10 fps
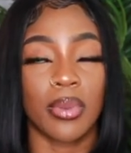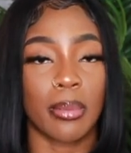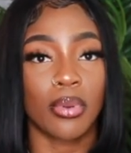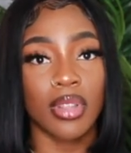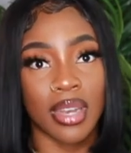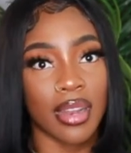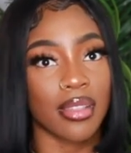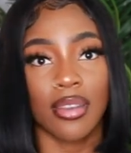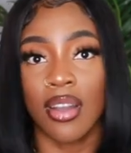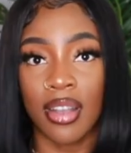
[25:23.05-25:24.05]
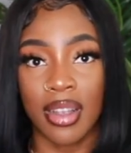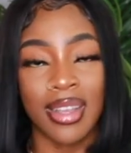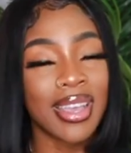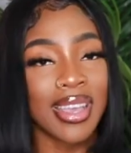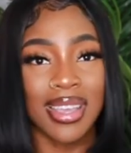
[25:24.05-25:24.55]
when I pull it out of the
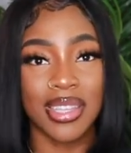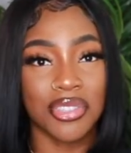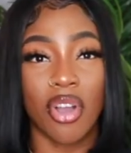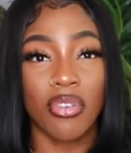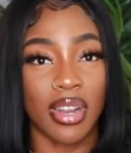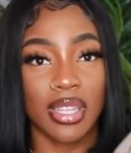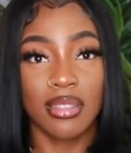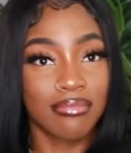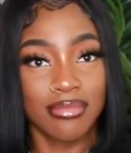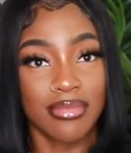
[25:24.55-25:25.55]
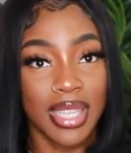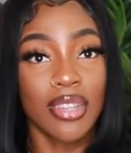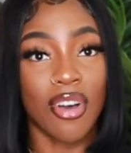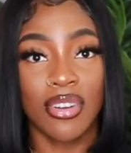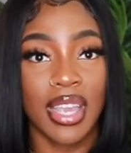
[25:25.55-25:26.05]
car, it's already
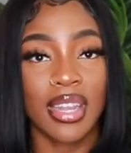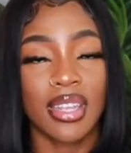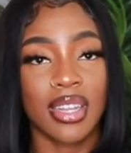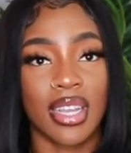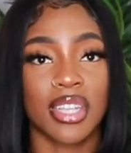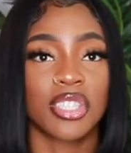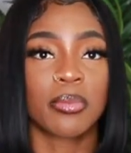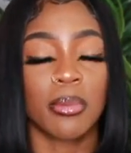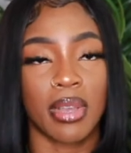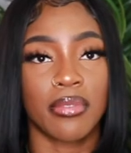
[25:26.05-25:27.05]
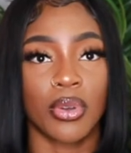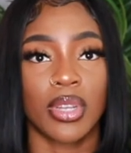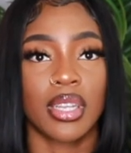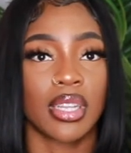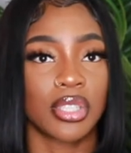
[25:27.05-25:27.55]
elongated and I could just put my phone
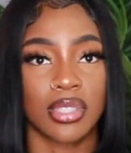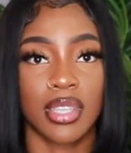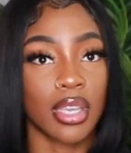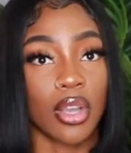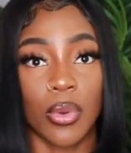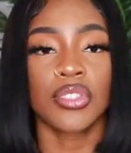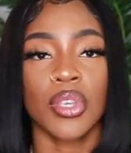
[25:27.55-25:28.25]
in and just get going.